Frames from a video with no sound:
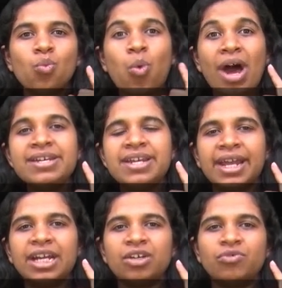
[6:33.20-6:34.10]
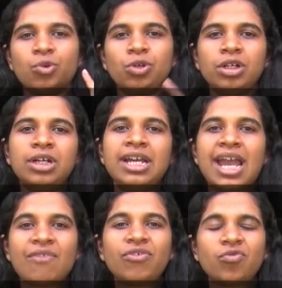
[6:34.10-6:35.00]
one negative root.
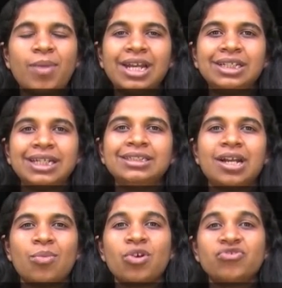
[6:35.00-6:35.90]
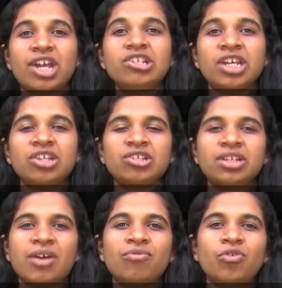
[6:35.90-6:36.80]
F of minus x, the number of sign changes
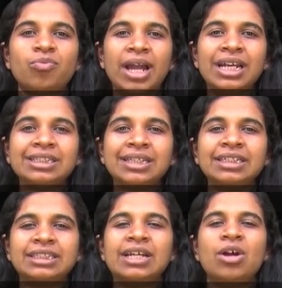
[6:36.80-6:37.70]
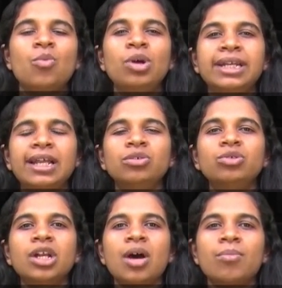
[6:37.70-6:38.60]
in f of minus x will tell you
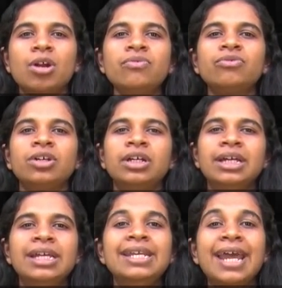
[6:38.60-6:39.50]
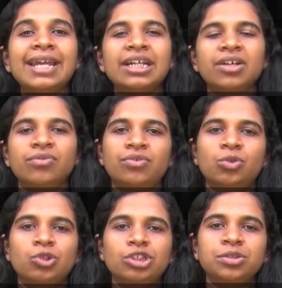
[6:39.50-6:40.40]
the number of negative
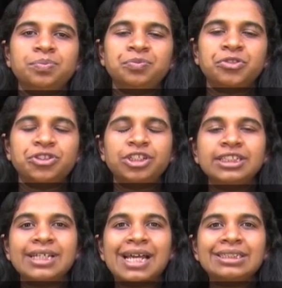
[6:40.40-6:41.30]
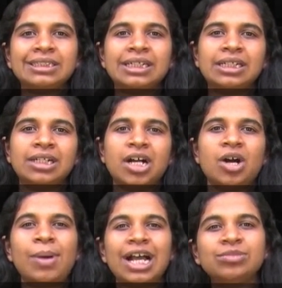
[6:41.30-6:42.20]
roots. So this has
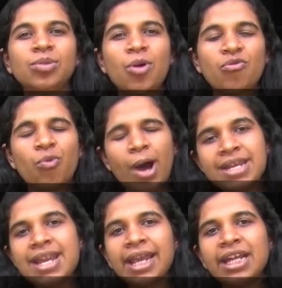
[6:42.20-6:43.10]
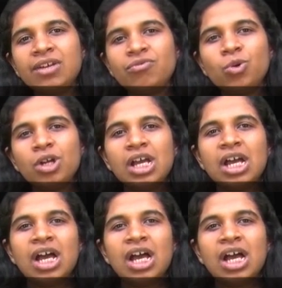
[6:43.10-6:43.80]
a maximum of one negative root.